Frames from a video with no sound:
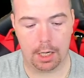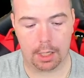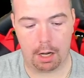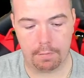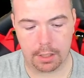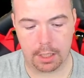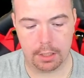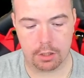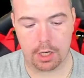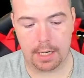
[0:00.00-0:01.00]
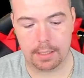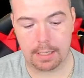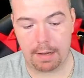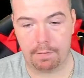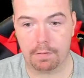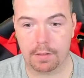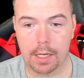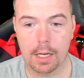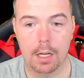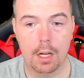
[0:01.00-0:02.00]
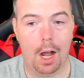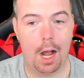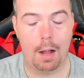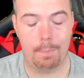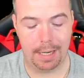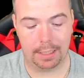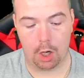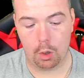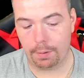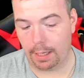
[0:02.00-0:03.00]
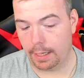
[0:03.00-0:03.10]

Kovacic is 850, Pignope